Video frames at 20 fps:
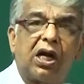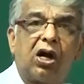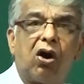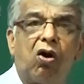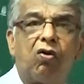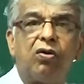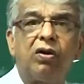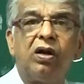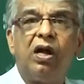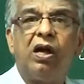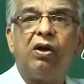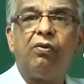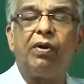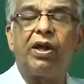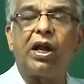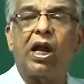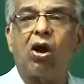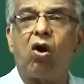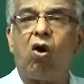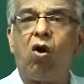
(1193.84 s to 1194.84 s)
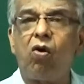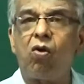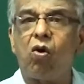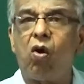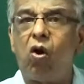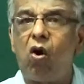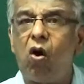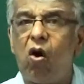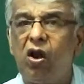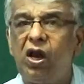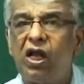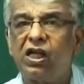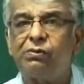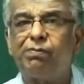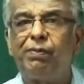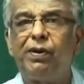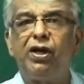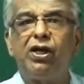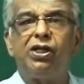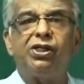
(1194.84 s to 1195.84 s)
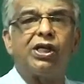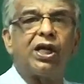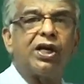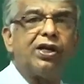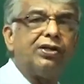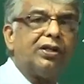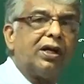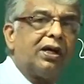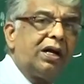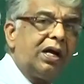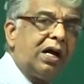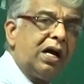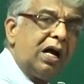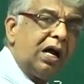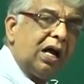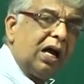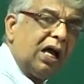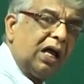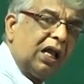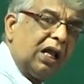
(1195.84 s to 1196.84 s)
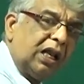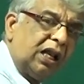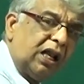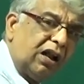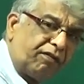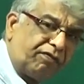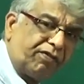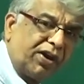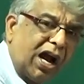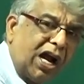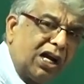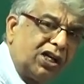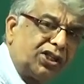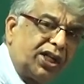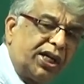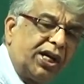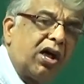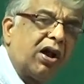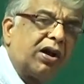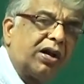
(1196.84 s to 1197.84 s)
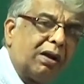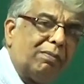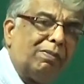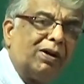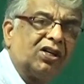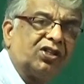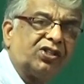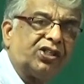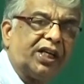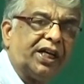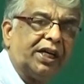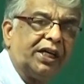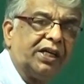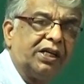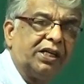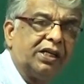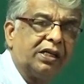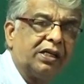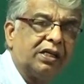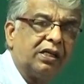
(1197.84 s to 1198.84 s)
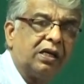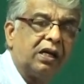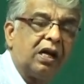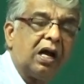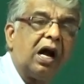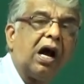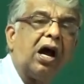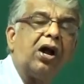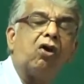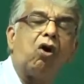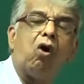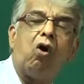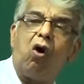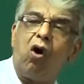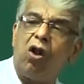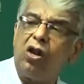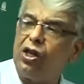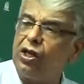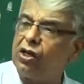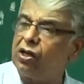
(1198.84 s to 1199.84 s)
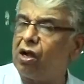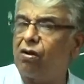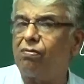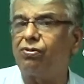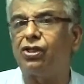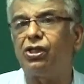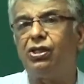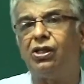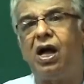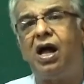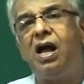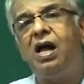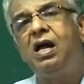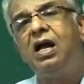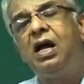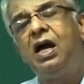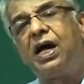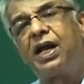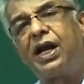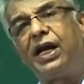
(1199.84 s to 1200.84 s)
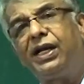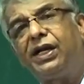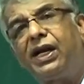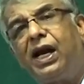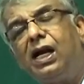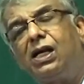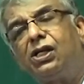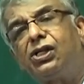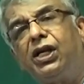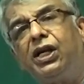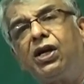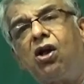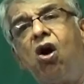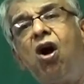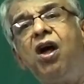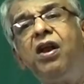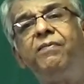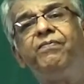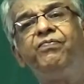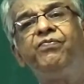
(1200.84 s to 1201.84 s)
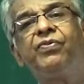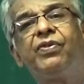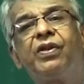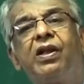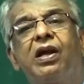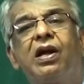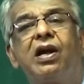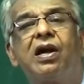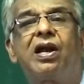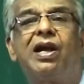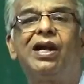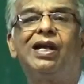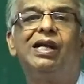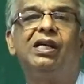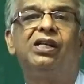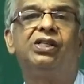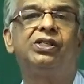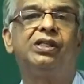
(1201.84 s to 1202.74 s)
account, we record all expenditure in the left hand side or debit side and all incomes in the right hand side or credit